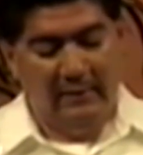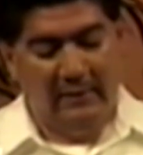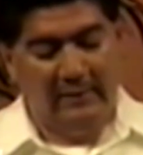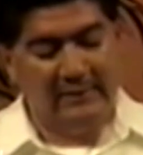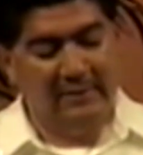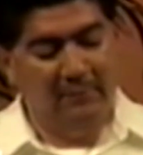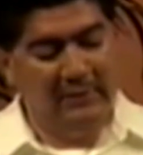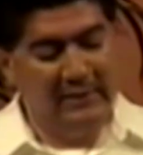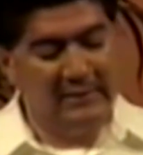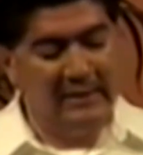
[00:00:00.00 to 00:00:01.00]
and
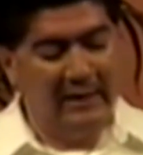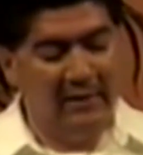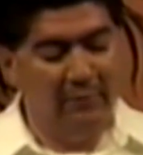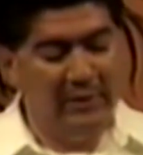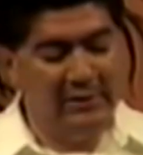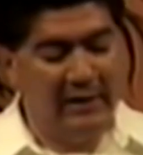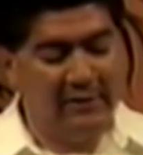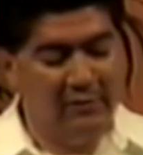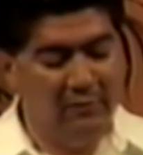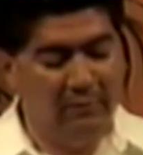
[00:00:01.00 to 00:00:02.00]
someone that's not going to
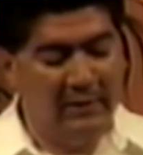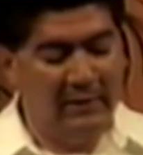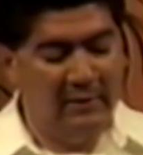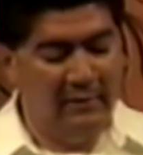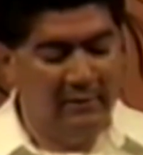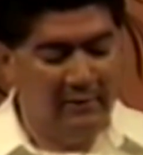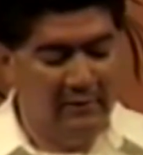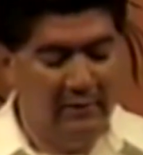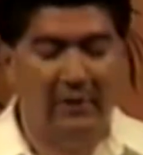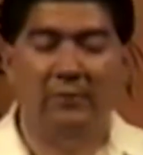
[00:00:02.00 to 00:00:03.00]
reject you when
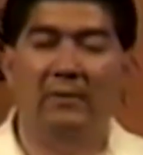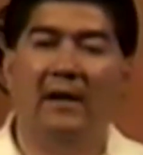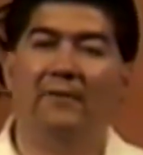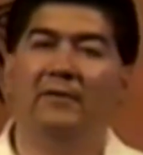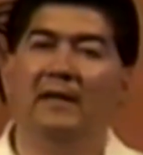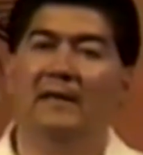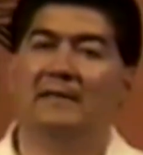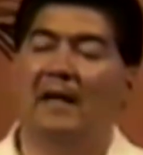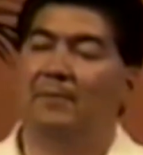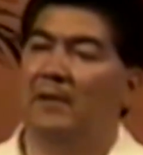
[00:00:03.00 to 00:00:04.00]
you have
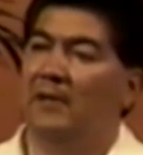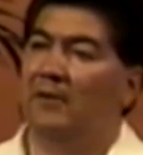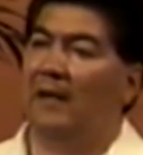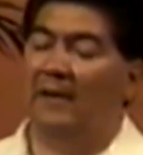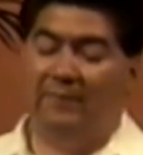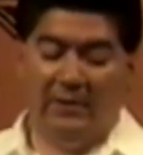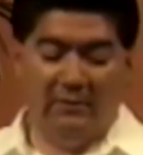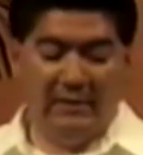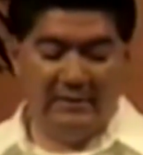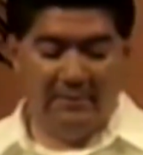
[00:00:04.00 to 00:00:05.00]
things happening in your life and
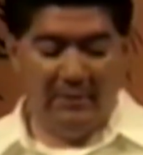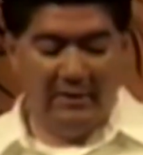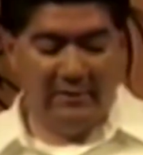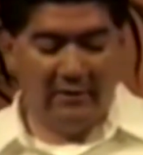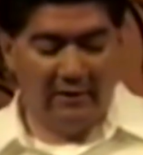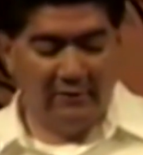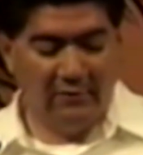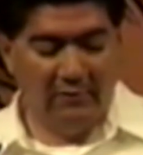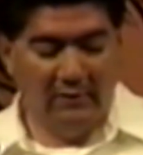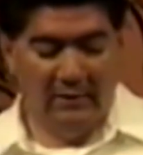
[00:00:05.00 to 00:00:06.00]
you need somebody to talk
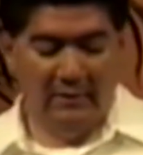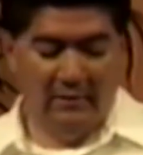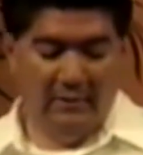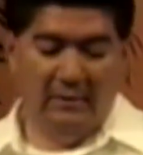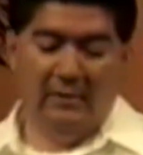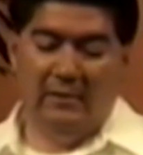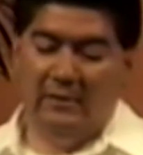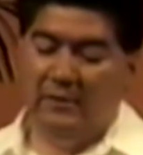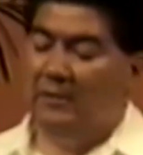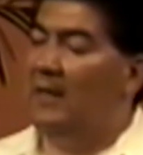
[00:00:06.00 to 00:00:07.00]
to,
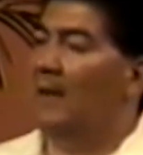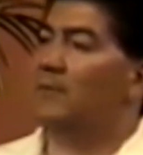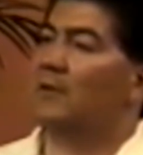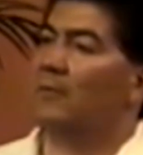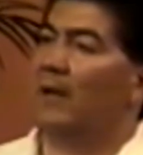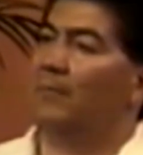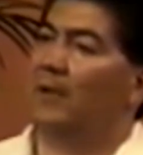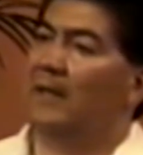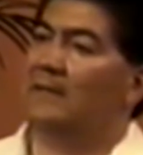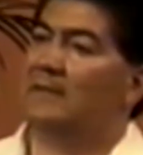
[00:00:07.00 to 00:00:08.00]
you came to the right
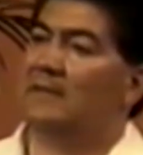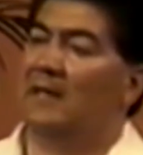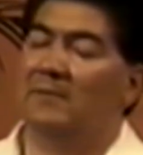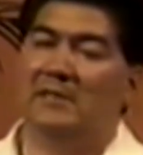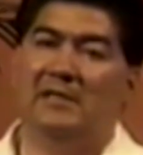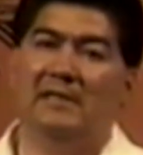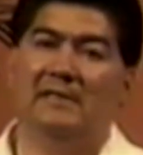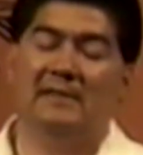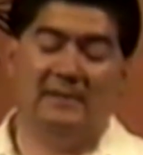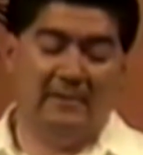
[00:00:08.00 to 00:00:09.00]
place. His name is
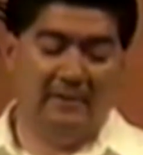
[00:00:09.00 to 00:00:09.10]
Jesus.